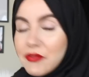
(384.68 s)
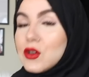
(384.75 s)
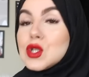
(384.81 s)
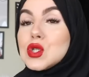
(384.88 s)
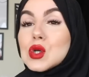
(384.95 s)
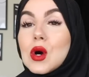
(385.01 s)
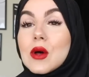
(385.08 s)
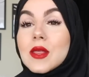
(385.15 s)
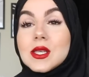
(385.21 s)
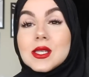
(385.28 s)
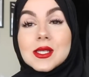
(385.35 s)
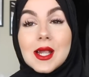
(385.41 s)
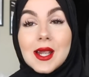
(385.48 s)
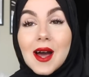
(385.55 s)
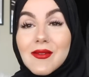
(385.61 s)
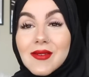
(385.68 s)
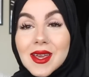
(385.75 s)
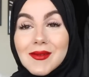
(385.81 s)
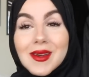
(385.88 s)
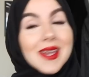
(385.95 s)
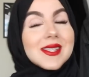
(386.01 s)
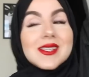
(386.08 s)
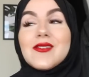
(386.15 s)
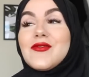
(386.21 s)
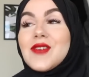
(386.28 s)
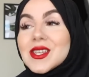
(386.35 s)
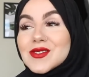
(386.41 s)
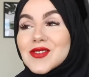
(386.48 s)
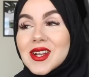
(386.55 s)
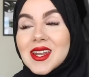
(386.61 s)
If you're short, this is lovely because it
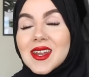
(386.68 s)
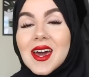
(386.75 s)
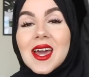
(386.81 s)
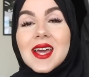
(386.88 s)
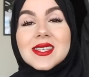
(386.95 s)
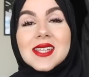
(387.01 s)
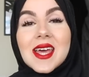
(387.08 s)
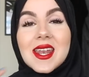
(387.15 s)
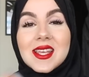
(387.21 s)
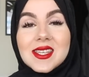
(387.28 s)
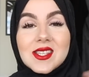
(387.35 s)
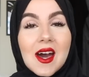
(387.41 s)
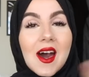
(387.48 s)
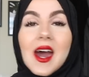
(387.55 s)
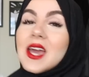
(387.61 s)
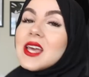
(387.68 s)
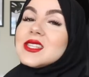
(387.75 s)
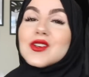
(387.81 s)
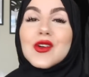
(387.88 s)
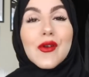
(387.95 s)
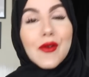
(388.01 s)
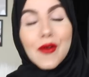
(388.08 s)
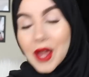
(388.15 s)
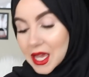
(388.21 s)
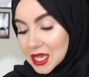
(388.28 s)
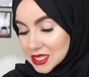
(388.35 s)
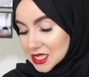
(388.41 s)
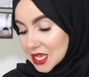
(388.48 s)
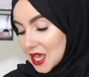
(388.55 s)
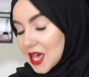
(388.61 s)
fits really nice, and it's the height is
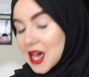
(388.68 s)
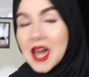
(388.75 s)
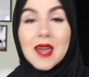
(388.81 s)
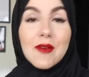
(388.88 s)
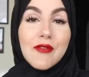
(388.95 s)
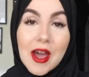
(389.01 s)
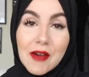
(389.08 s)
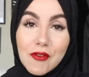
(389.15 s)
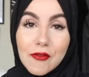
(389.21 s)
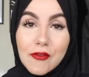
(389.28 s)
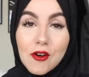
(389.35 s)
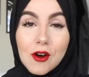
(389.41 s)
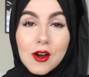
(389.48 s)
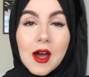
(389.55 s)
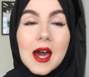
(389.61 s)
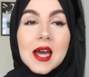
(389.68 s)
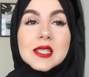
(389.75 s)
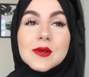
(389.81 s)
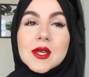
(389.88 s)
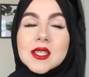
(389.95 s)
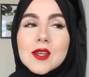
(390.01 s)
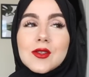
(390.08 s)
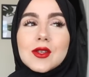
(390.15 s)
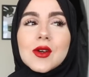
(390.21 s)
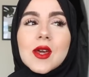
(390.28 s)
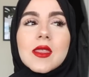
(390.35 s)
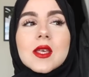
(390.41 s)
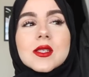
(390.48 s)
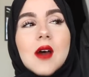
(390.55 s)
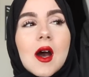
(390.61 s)
great. I am five foot four, guys, because I do
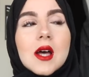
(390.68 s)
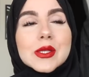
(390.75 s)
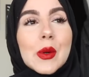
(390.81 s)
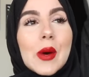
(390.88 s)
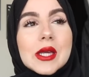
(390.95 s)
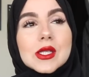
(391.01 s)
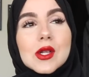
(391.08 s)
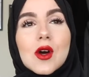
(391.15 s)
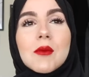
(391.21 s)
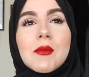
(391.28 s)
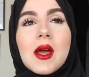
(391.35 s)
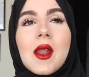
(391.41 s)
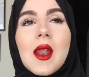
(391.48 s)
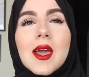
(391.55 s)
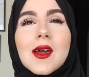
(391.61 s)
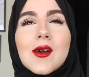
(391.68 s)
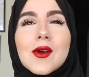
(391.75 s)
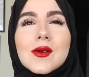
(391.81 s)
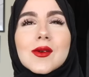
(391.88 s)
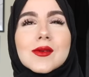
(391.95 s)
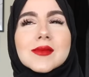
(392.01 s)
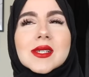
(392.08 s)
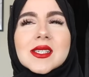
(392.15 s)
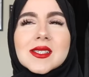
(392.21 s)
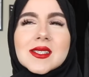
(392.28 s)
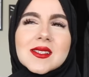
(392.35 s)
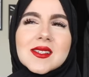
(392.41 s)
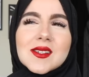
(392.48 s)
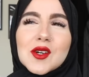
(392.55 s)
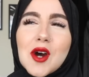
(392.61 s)
get this asked quite a lot in my like
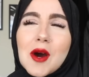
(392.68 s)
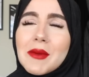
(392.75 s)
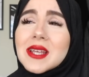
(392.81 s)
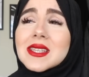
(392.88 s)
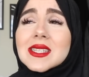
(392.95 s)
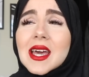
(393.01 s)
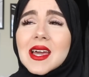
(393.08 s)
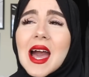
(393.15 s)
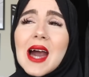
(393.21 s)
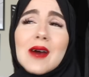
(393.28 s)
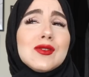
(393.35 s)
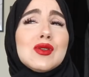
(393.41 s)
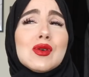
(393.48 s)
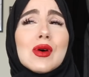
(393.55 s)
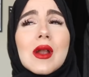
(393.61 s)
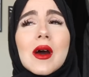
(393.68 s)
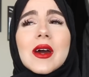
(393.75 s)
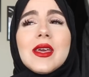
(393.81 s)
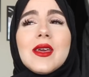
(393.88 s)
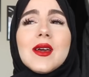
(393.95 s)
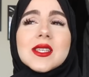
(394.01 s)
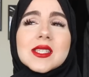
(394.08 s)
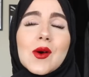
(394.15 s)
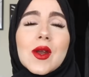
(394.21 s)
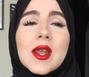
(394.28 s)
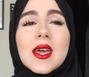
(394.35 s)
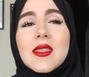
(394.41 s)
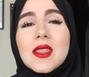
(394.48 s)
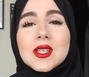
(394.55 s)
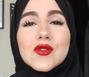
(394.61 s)
comments, like how tall are you? Because I want
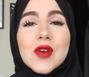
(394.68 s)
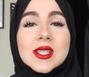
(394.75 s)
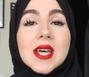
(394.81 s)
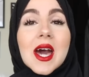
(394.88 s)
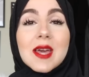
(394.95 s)
to get this dress.